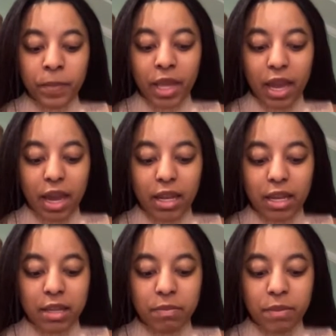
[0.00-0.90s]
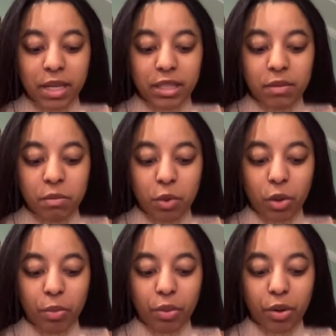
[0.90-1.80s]
and it makes it more
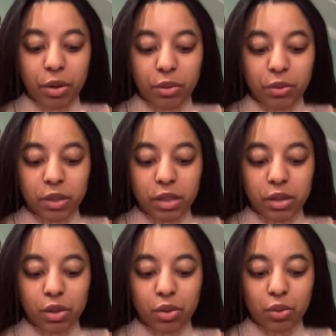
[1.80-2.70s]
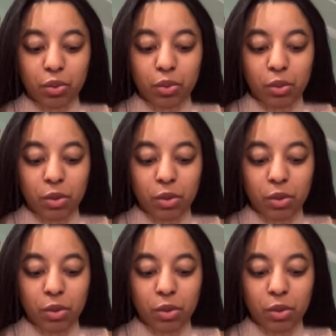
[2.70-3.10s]
prone to